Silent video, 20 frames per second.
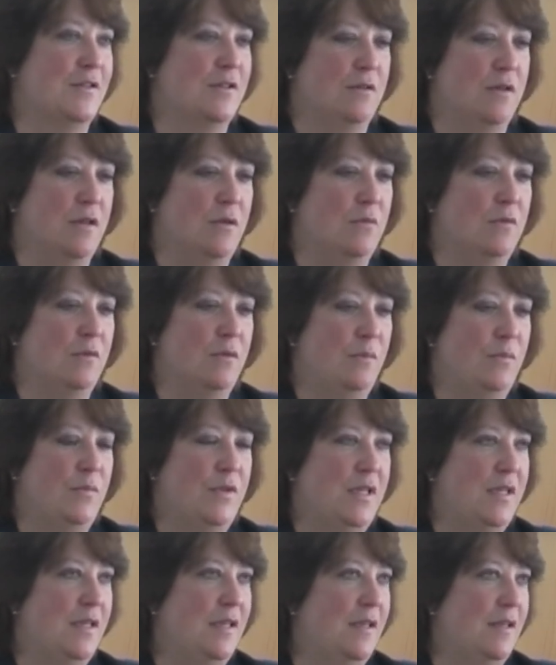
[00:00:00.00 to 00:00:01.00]
So it will
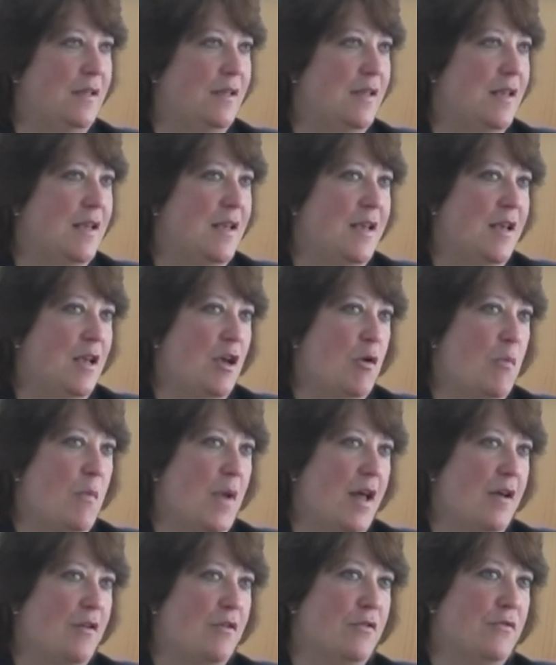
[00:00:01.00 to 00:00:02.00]
be a
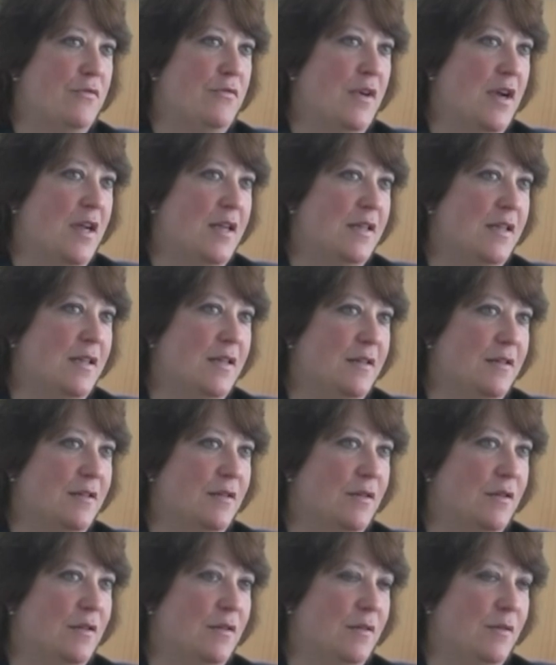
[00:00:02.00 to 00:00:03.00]
matter of finding
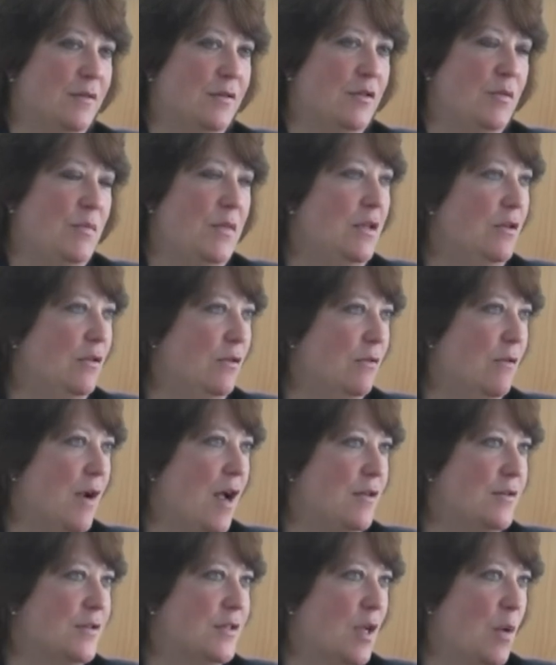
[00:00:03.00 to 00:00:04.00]
the middle
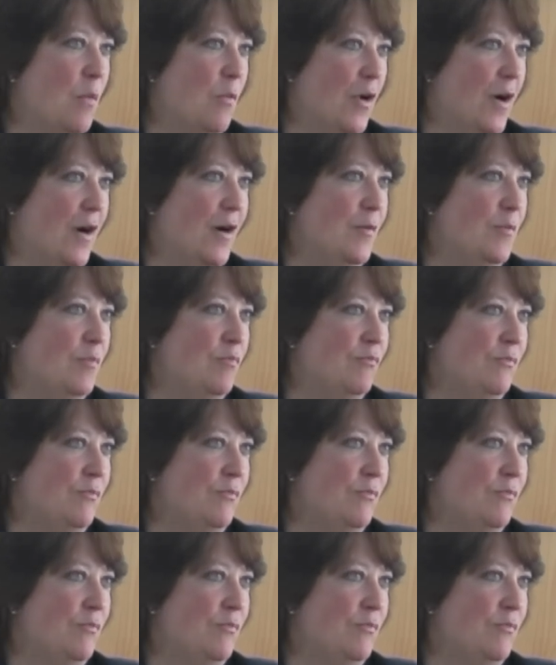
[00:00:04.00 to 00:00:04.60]
ground somewhere.